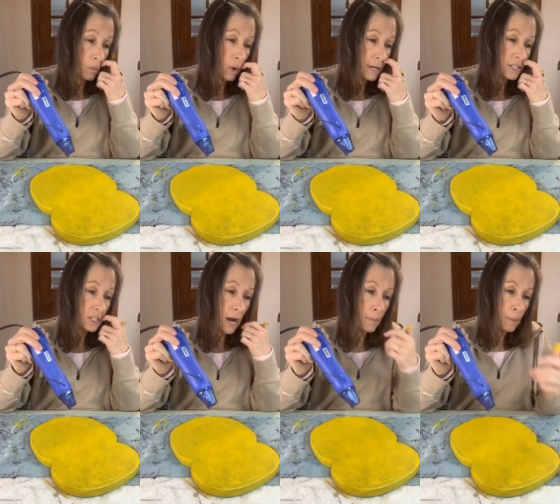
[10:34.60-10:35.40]
What is
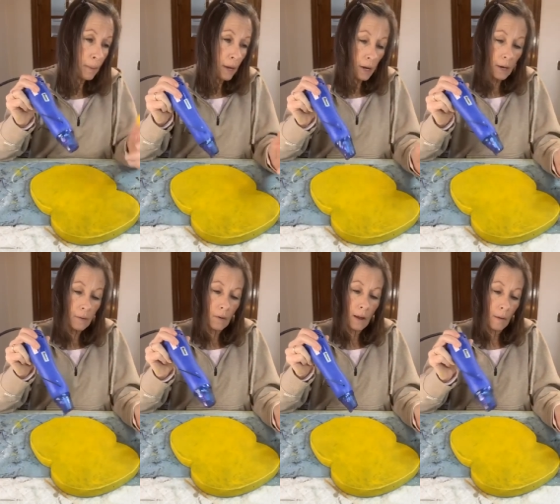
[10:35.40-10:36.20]
diamond painting?